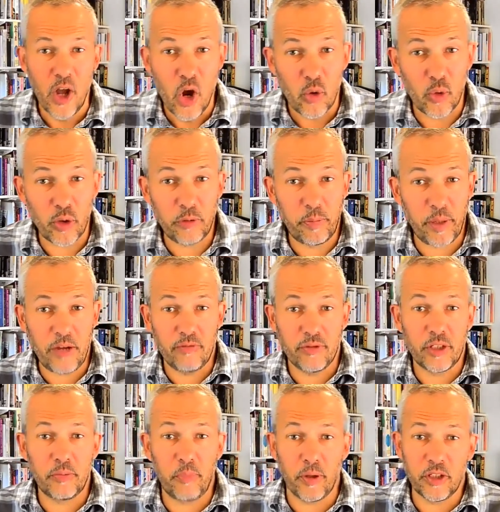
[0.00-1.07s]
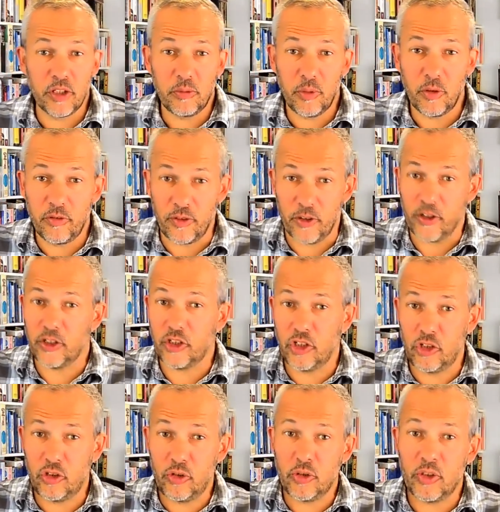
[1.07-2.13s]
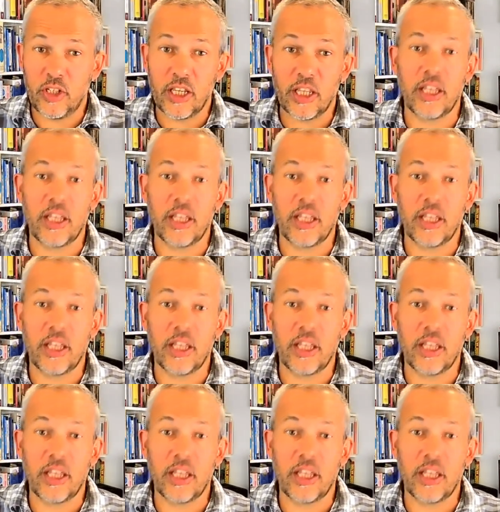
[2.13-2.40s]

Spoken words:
would be responsible for choosing